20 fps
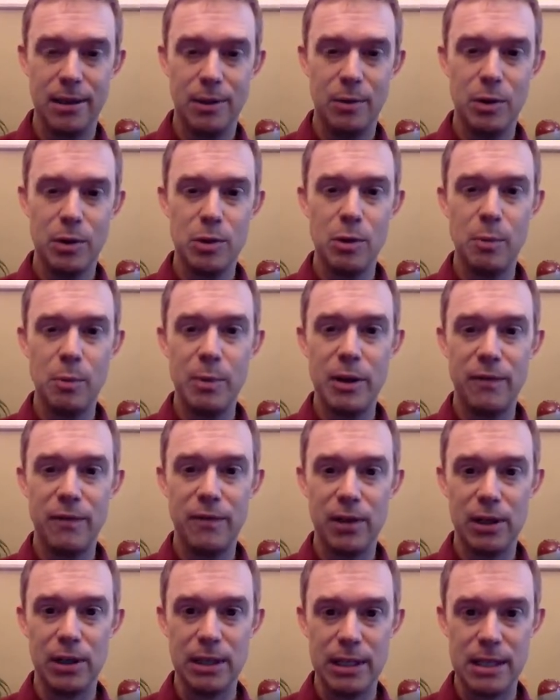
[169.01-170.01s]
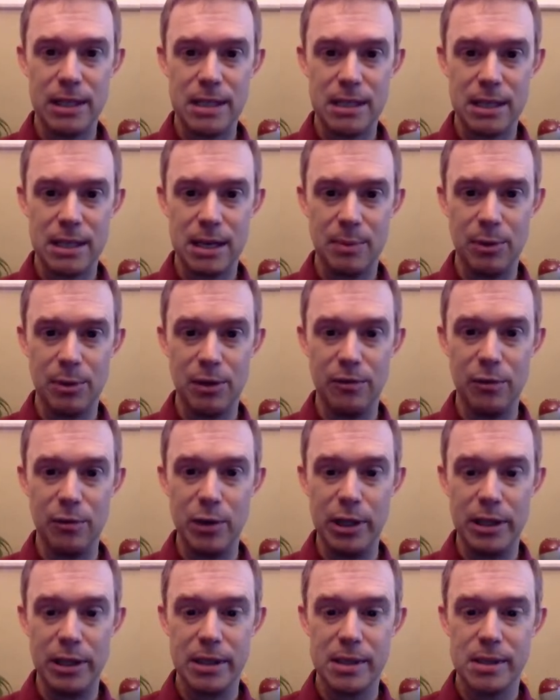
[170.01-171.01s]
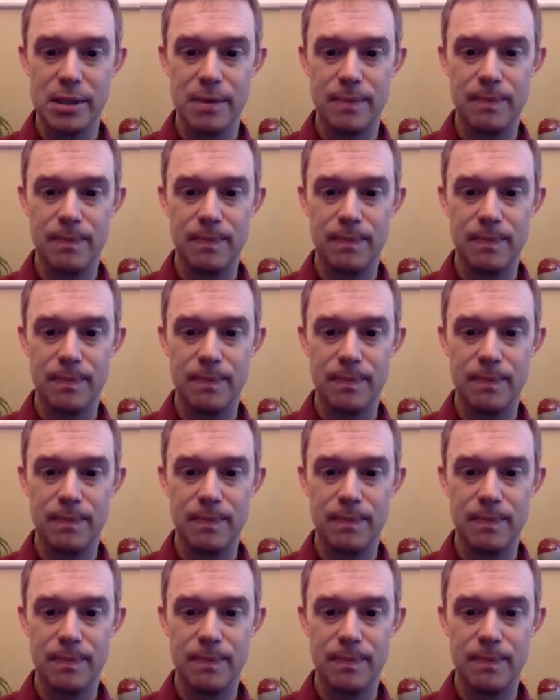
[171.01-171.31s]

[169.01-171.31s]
which won't be for at least a couple of weeks.